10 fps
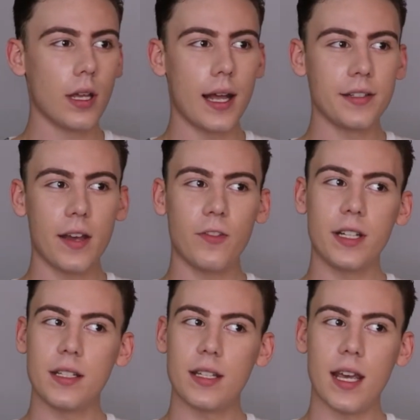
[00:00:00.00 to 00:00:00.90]
I'll
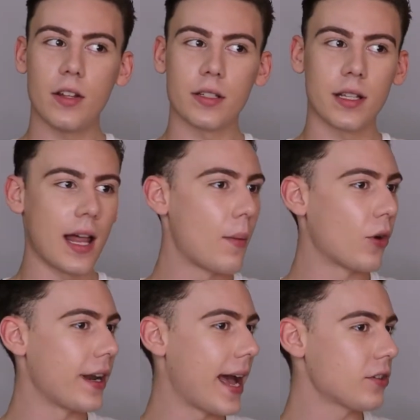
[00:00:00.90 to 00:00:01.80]
definitely say it looks a lot
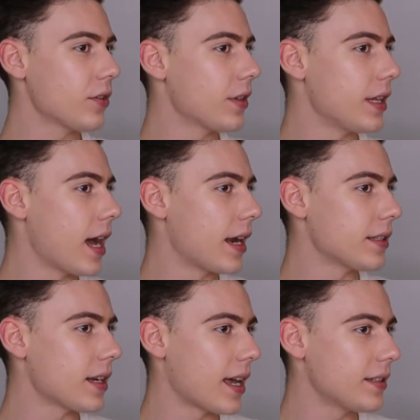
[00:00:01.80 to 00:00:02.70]
more natural than the
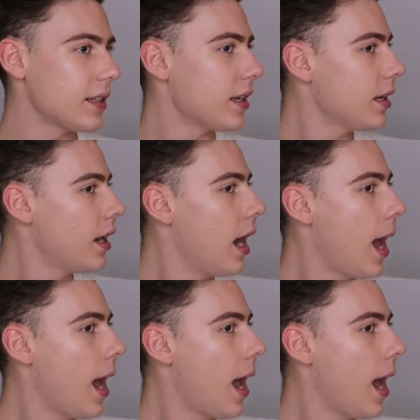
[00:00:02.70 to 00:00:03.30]
Anastasia,